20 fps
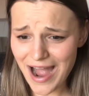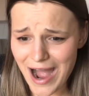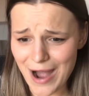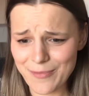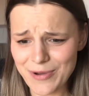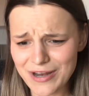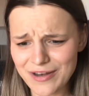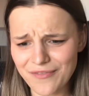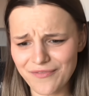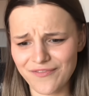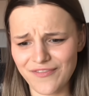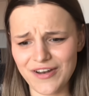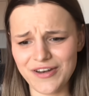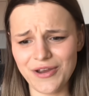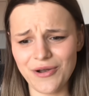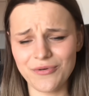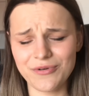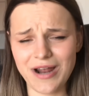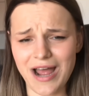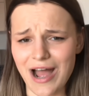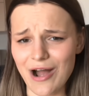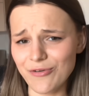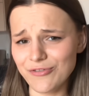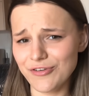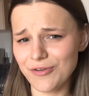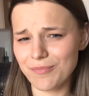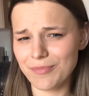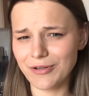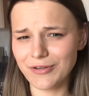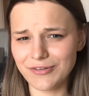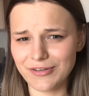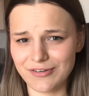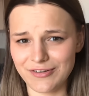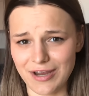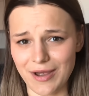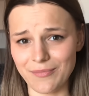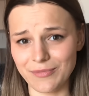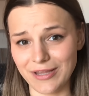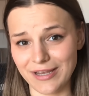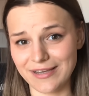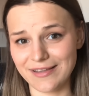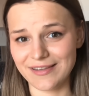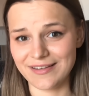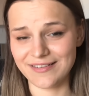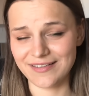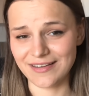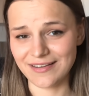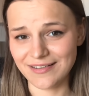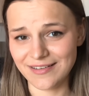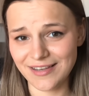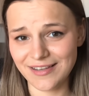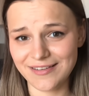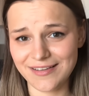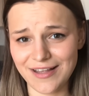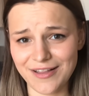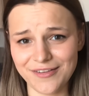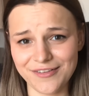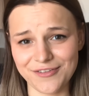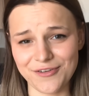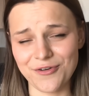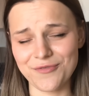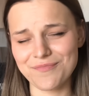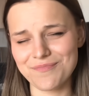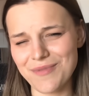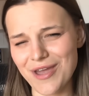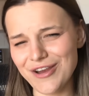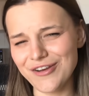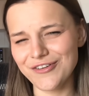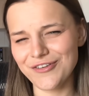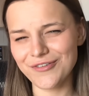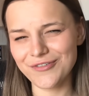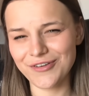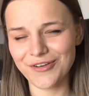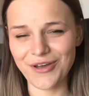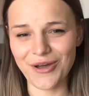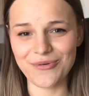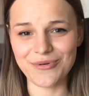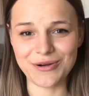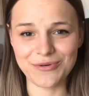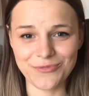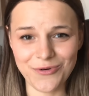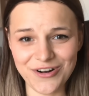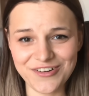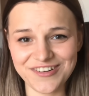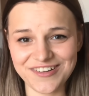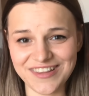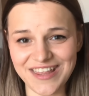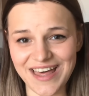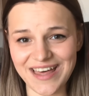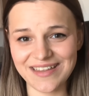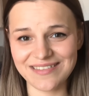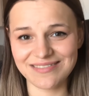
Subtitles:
I made a video on how to build a gem like this in detail, so make sure to go and watch that.